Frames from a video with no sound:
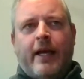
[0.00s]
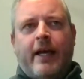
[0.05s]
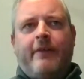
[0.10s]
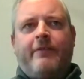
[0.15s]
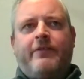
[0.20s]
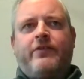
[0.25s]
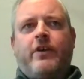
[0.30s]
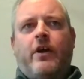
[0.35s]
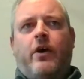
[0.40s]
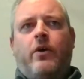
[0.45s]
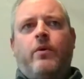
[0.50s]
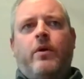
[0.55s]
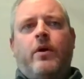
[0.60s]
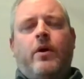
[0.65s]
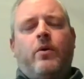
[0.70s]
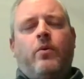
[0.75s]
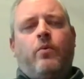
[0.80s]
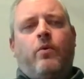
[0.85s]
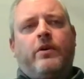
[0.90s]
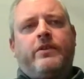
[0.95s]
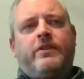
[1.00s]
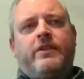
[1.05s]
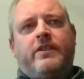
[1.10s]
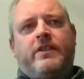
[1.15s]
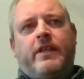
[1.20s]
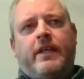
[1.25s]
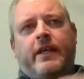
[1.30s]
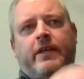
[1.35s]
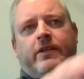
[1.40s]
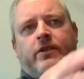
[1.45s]
If so, what
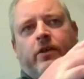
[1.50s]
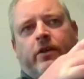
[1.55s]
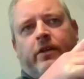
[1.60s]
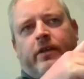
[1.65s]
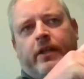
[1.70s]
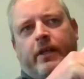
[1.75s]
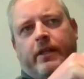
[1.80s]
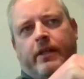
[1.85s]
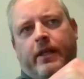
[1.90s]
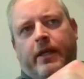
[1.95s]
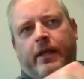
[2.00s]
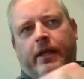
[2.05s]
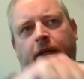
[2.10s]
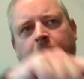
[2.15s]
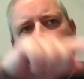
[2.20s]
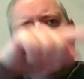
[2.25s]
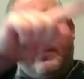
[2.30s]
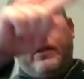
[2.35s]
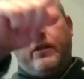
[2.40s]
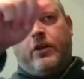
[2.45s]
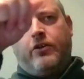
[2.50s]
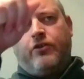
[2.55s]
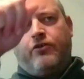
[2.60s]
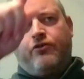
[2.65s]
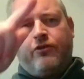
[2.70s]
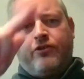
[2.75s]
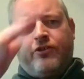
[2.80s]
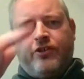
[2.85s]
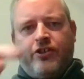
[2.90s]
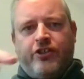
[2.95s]
is the sort of the
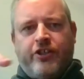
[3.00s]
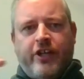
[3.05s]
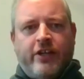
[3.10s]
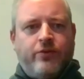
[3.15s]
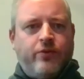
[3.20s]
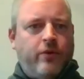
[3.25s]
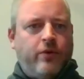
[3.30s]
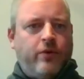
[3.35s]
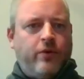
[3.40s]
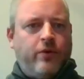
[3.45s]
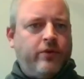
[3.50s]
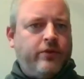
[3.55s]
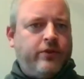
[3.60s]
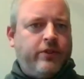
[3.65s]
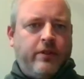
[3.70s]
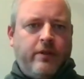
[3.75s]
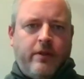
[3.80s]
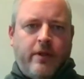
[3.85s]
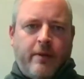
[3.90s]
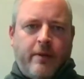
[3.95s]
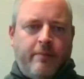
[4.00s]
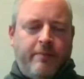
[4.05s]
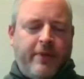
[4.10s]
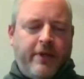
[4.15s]
construction schedules?